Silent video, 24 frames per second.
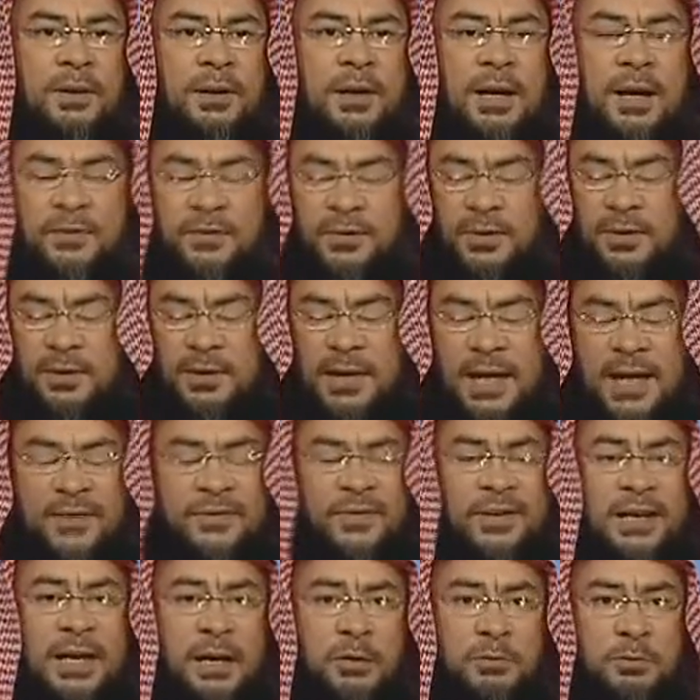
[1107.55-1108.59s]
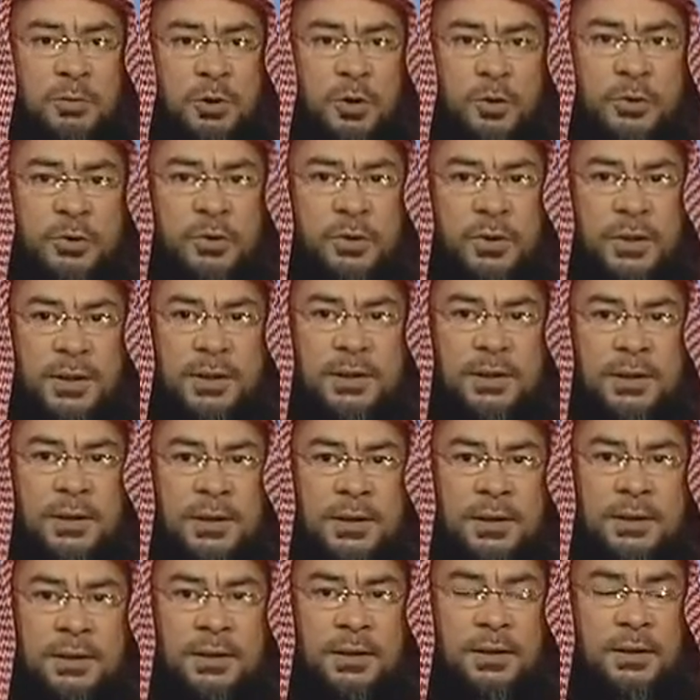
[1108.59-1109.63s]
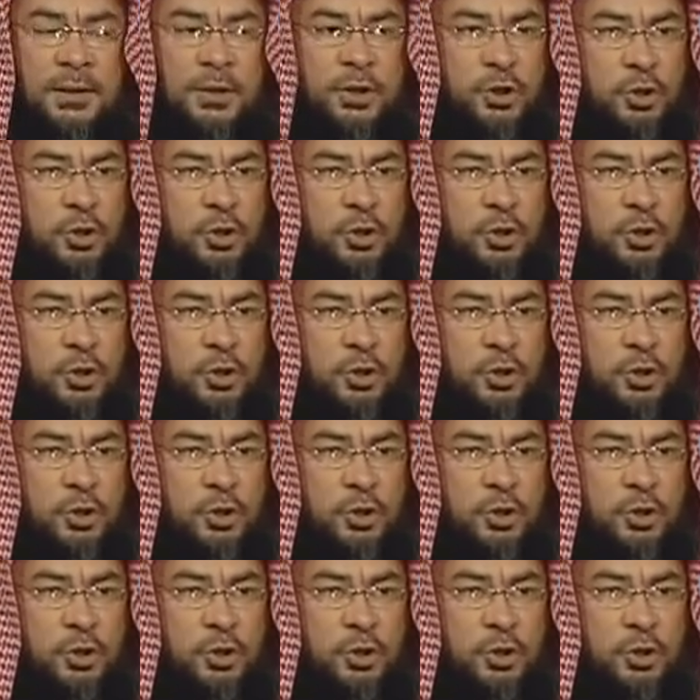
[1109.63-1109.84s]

After half an hour, I'm going to the uh,